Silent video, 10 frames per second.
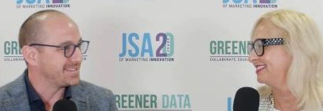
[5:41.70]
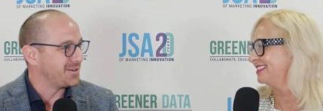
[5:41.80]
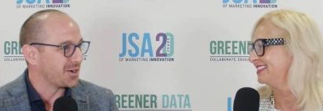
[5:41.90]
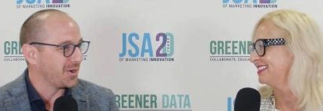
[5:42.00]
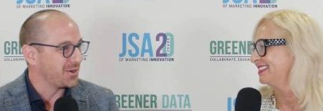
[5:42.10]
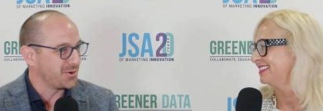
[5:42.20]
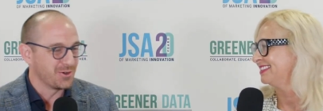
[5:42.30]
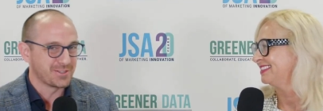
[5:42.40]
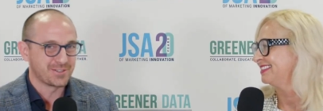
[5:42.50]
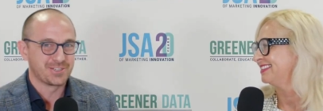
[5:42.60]
Speaker 1: so a quick
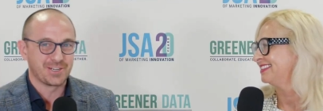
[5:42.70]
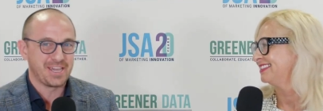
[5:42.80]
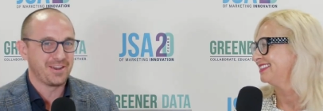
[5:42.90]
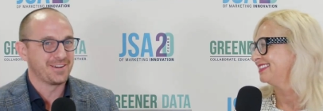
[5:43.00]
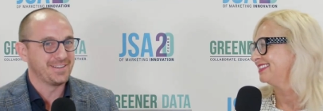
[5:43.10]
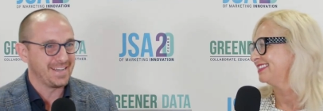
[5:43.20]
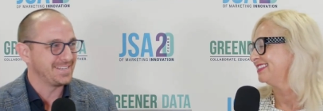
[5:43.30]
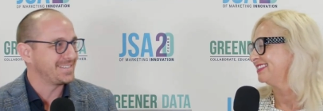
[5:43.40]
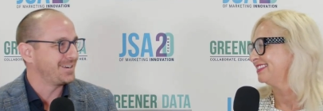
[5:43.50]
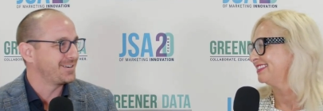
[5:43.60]
Google search on Carrier
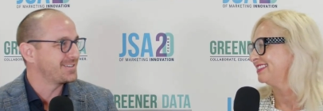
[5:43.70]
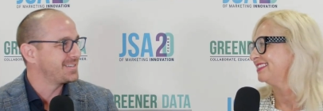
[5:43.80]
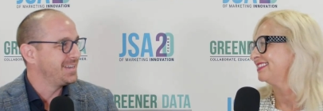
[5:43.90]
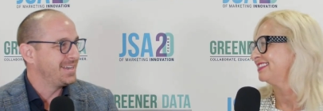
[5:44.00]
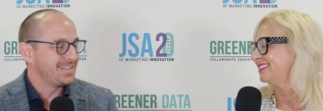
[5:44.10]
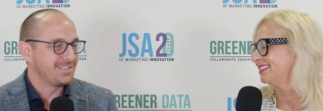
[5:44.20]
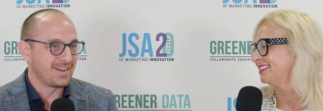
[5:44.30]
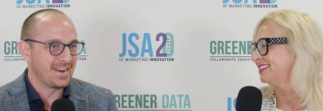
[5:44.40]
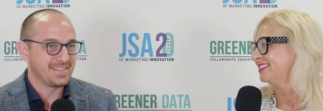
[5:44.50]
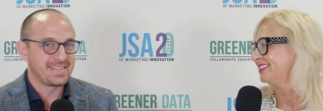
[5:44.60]
data centers,
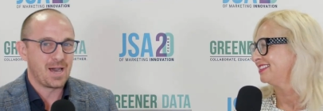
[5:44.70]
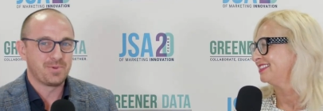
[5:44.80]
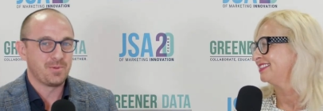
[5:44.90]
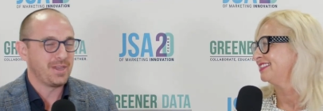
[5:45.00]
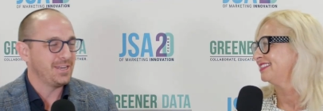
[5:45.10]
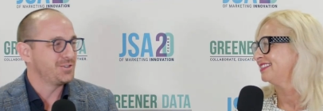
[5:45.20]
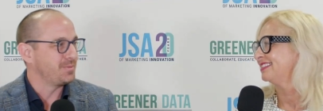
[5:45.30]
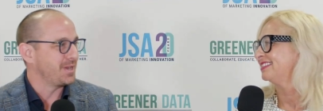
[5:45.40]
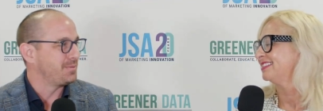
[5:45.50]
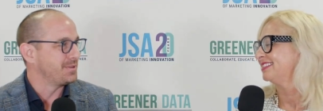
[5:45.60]
right at the top of the page,
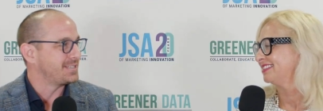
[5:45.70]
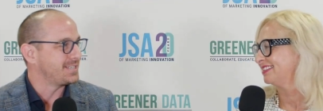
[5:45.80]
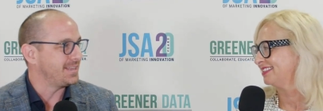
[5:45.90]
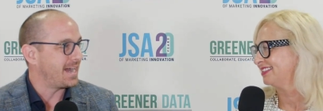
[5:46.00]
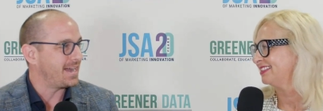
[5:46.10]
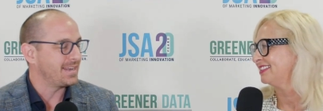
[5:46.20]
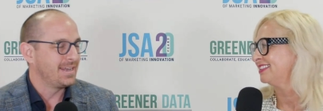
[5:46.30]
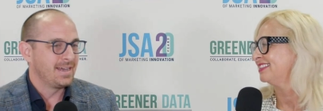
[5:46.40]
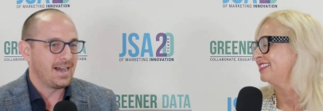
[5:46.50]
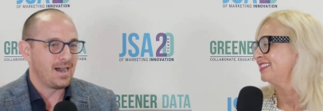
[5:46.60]
you'll be able to see
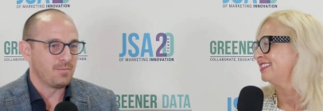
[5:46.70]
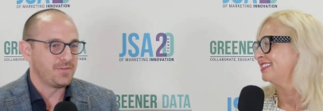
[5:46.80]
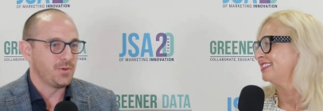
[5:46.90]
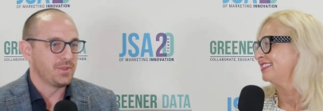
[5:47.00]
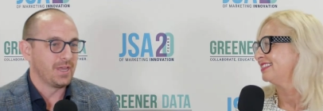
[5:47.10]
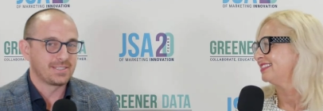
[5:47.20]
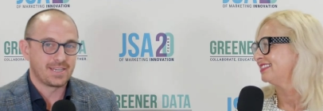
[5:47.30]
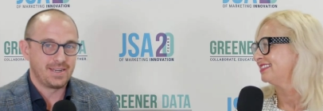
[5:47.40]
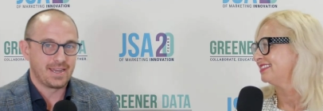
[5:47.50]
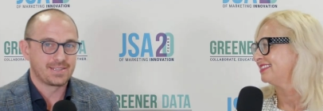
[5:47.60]
that. Um, if you would like
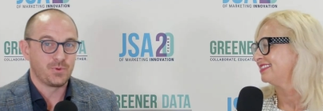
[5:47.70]
to connect